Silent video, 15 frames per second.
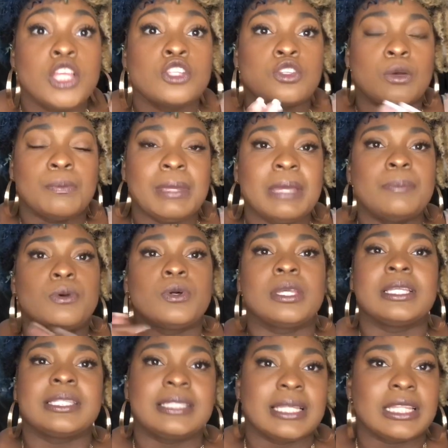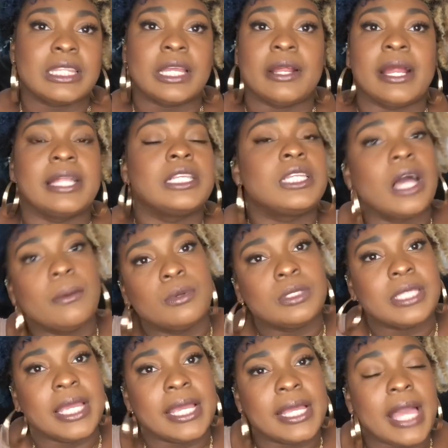so people can sit there and double
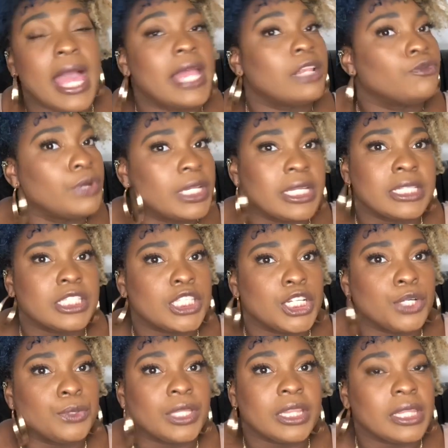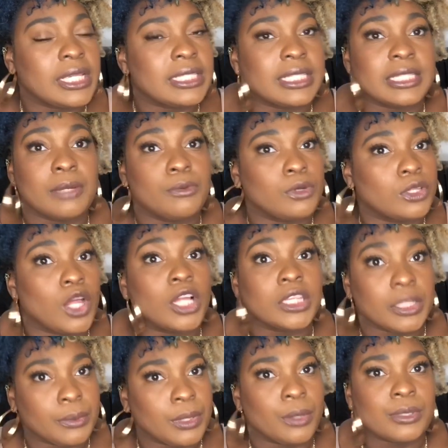take and reconsider the things that they thought
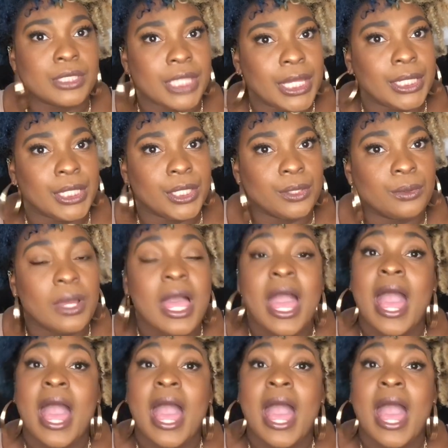they were going to say to you.